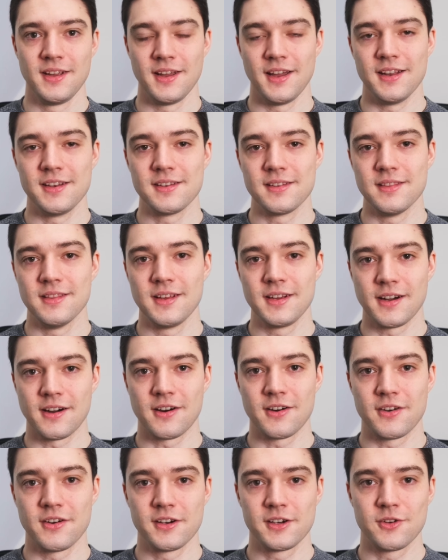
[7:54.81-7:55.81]
and they
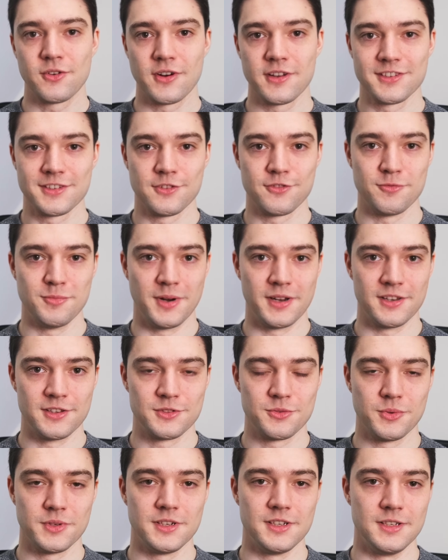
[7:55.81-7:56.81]
are aggressive minus
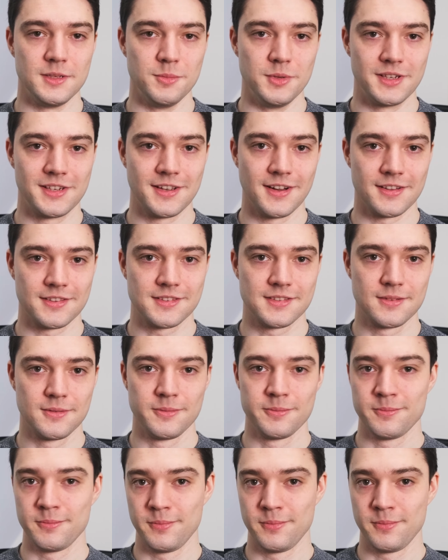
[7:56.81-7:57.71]
20 dB cuts.